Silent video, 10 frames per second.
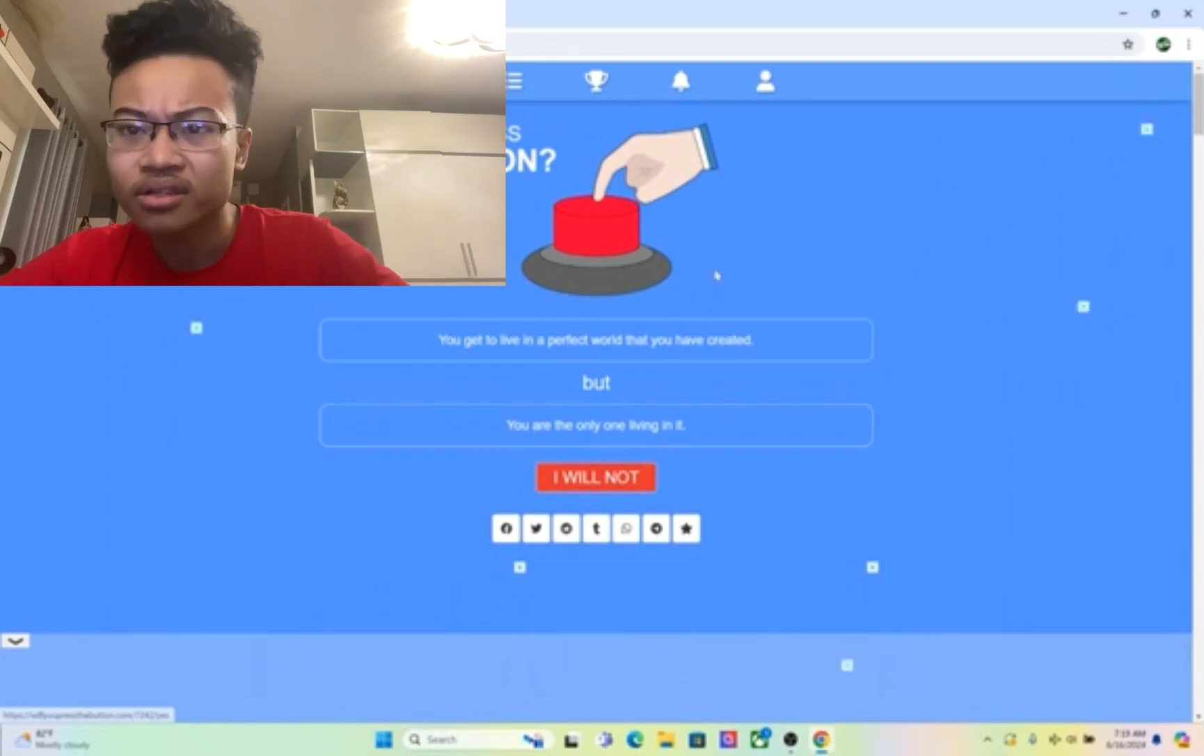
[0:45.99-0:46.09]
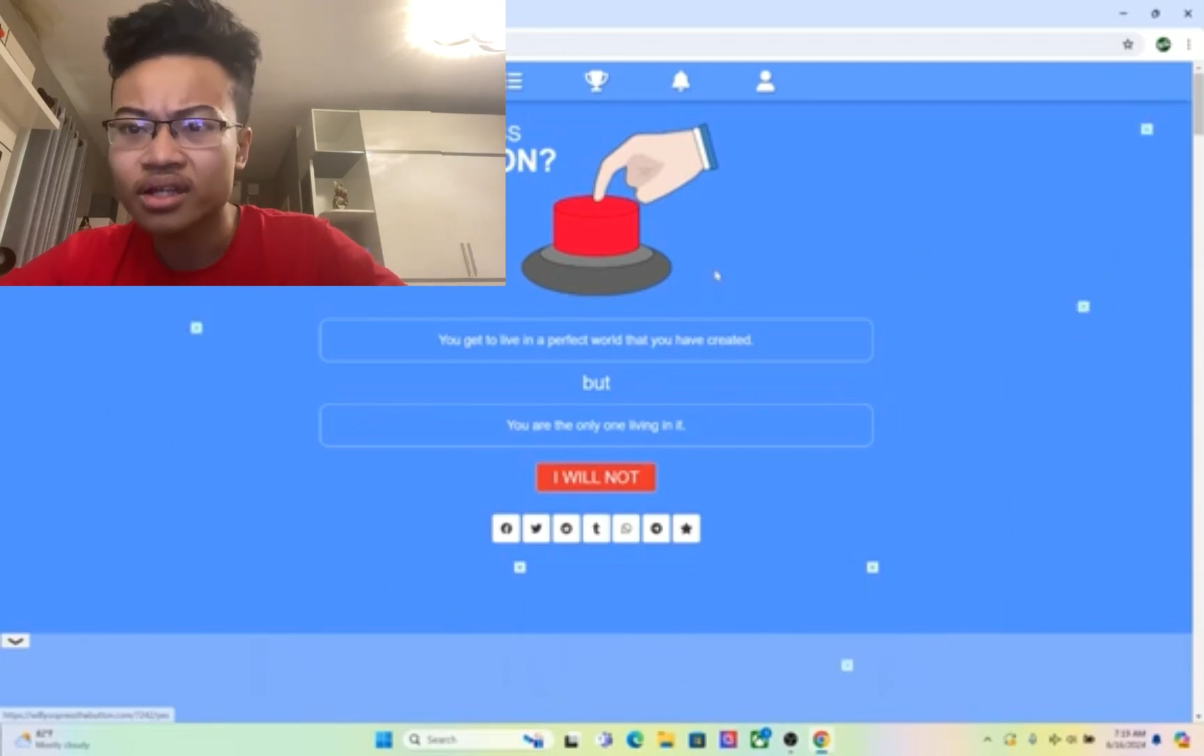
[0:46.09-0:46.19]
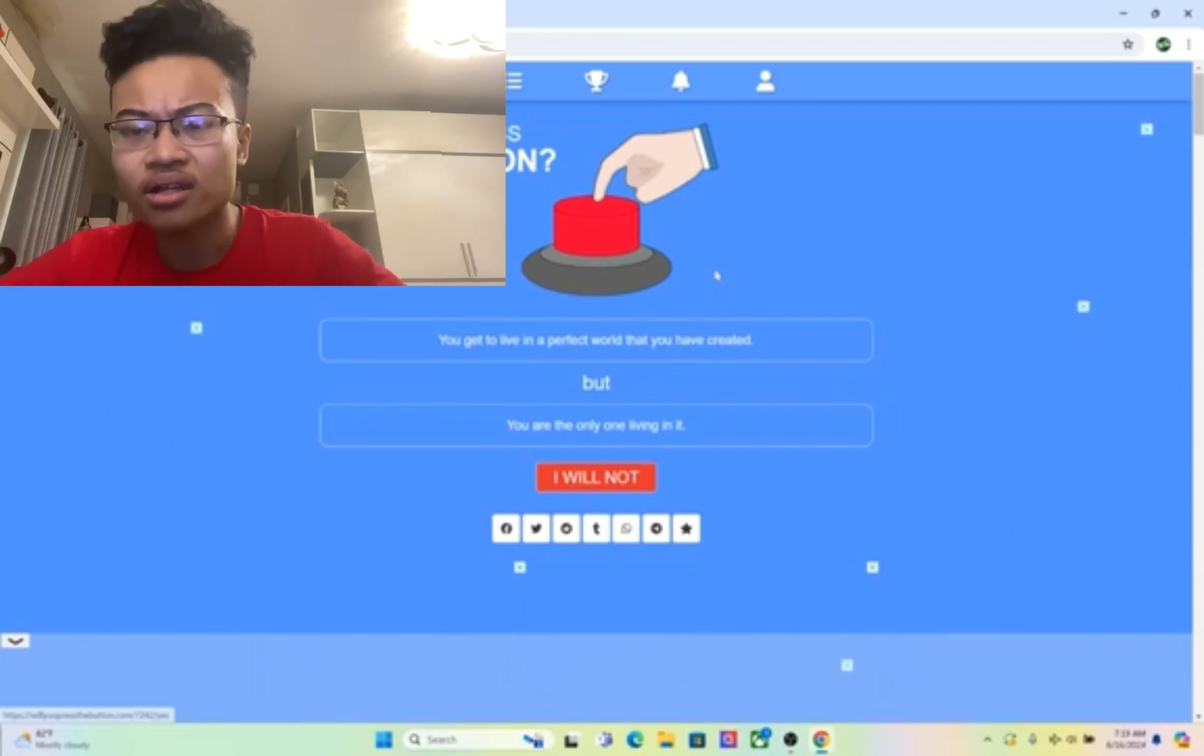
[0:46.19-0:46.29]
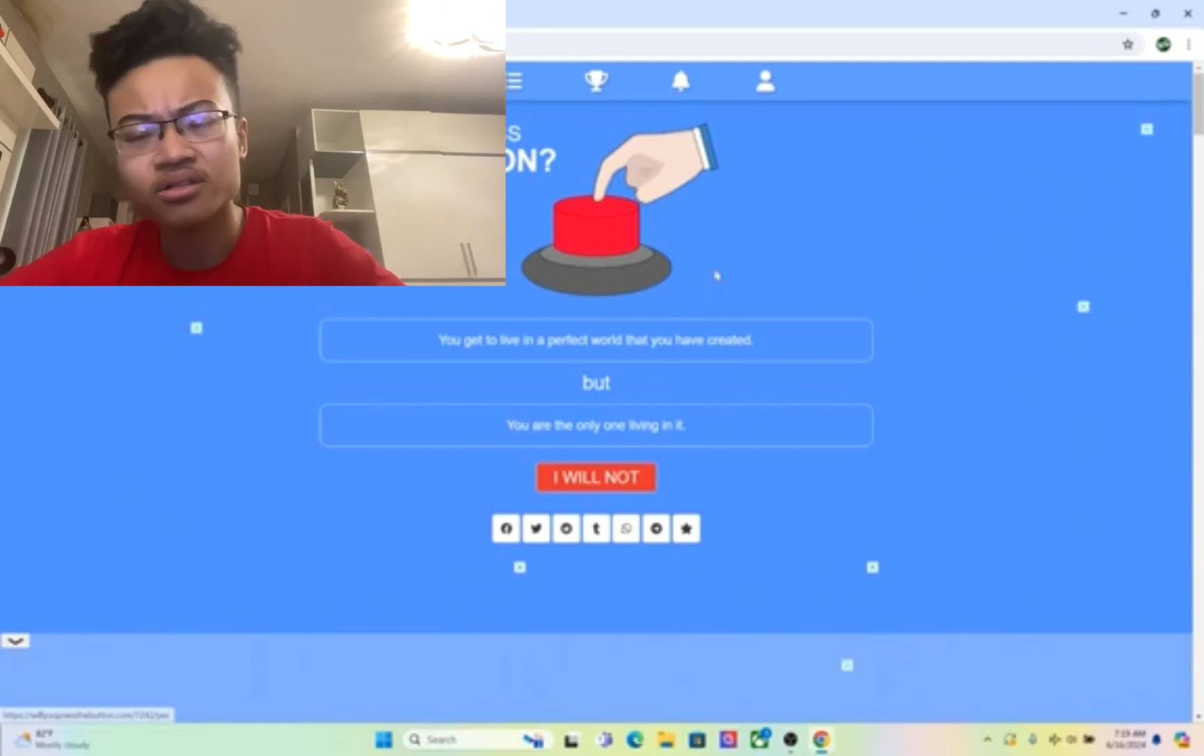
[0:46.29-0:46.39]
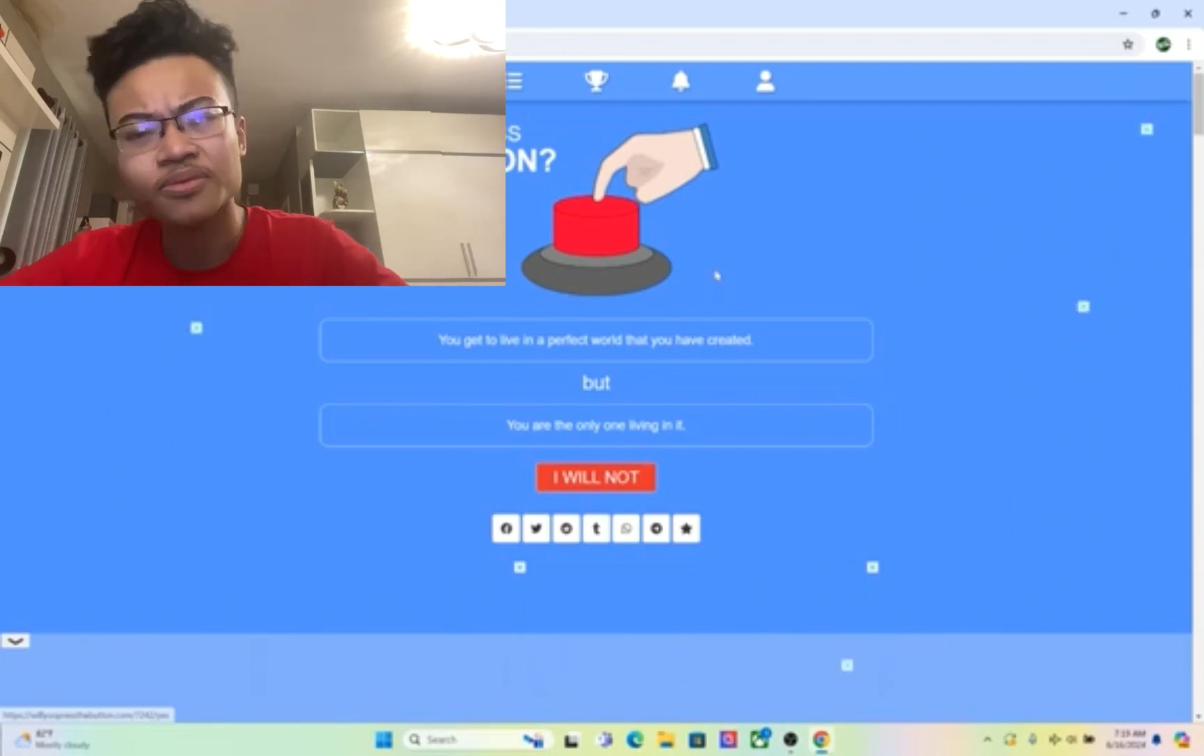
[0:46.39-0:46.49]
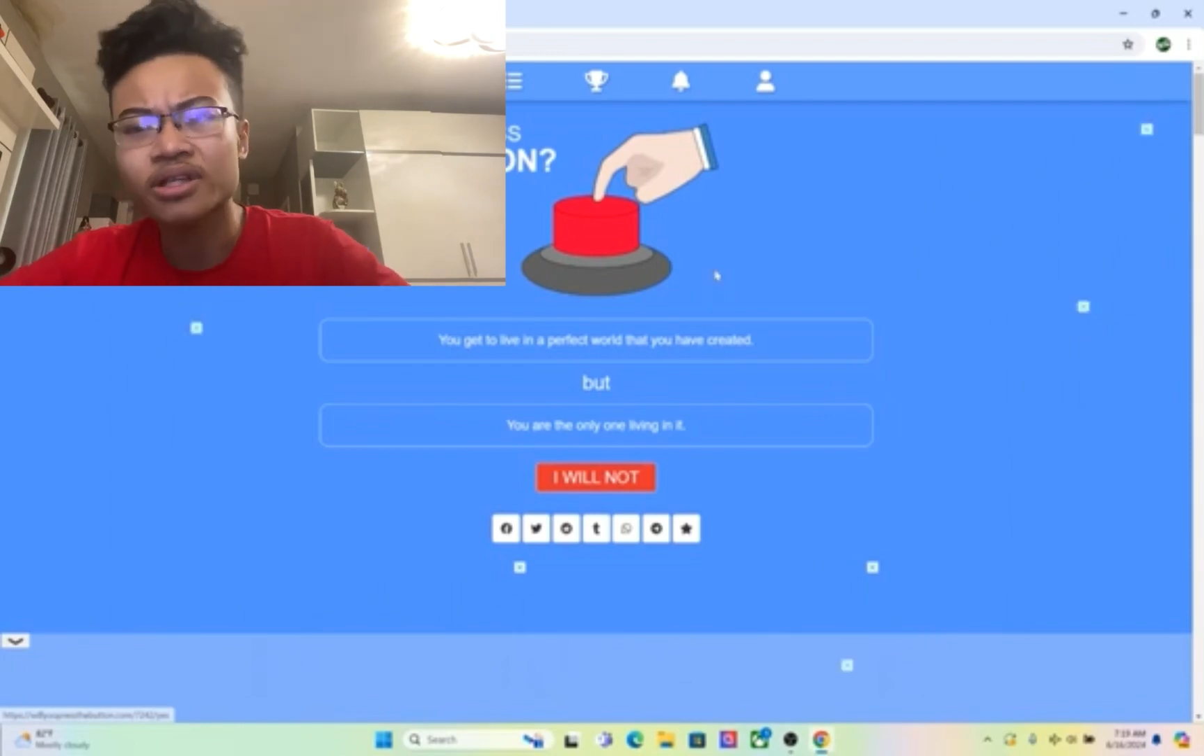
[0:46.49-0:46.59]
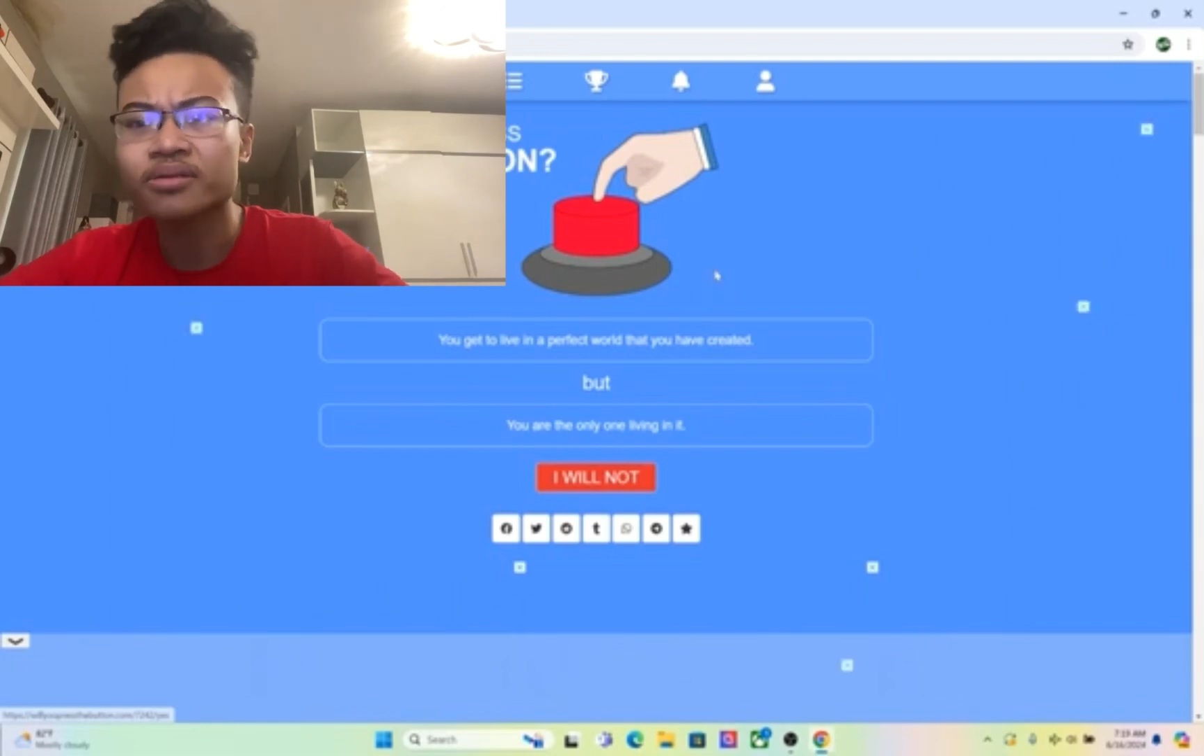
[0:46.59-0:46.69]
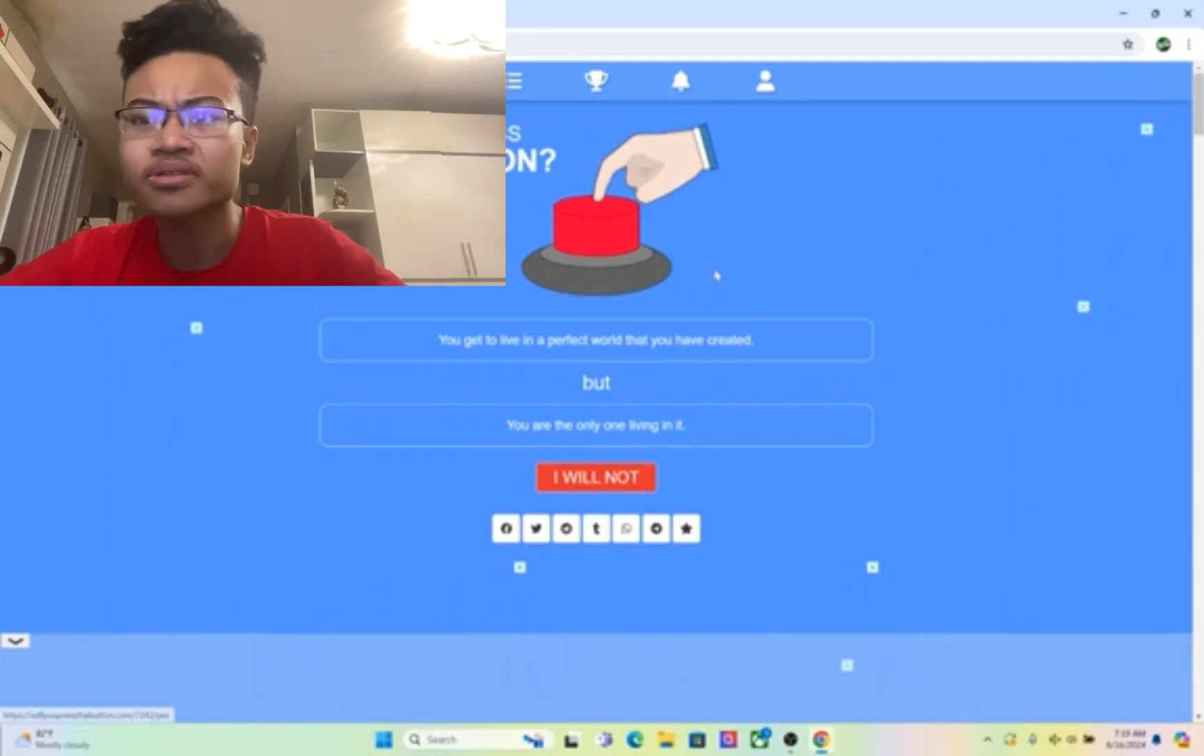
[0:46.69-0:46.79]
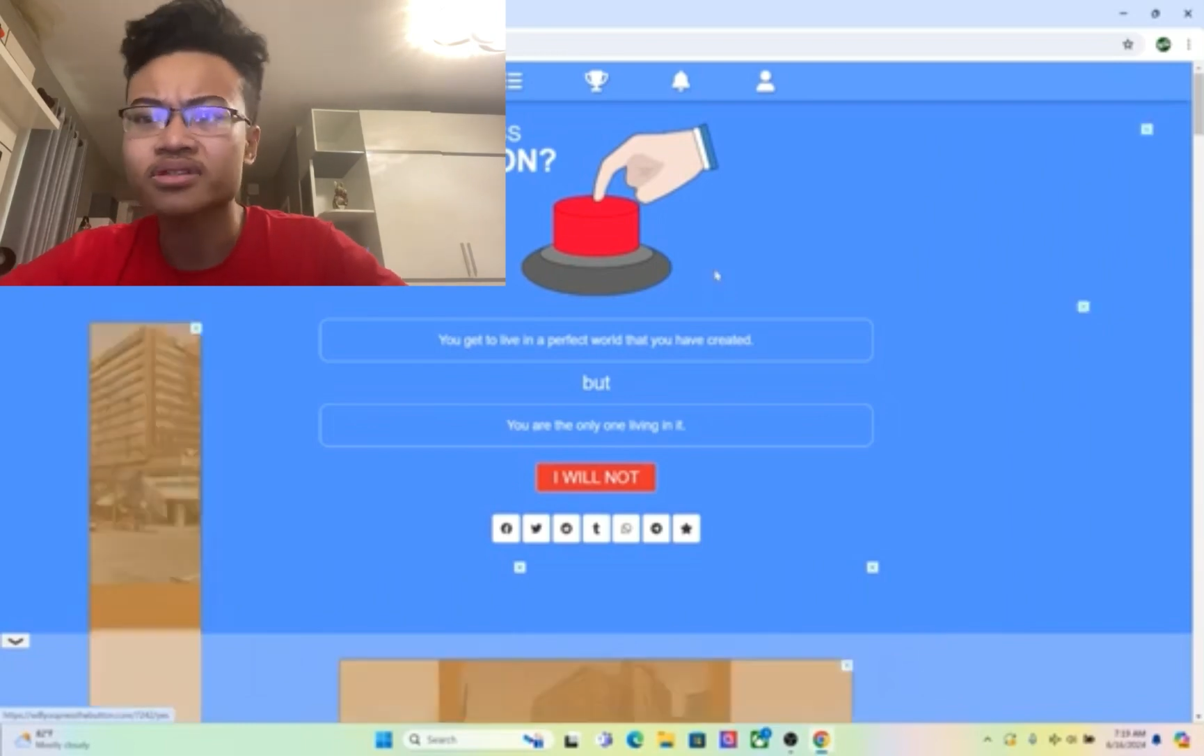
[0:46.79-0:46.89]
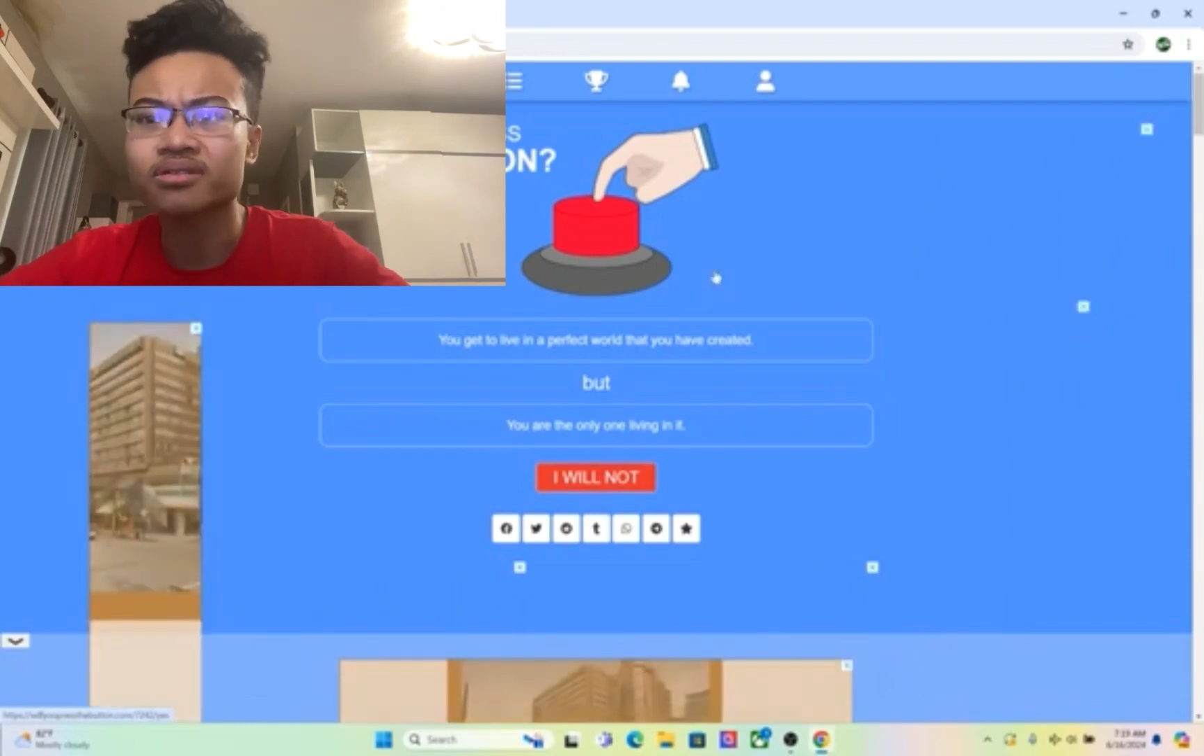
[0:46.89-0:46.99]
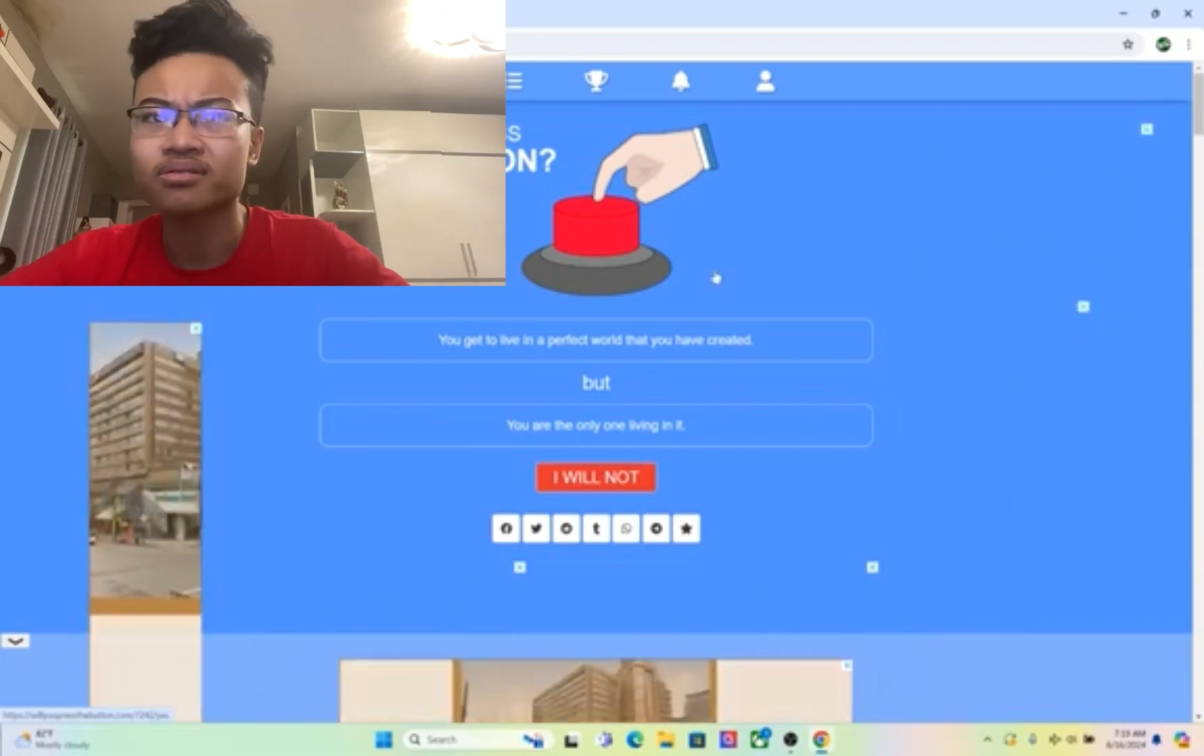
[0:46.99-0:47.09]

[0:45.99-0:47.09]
Oh, spelling convention.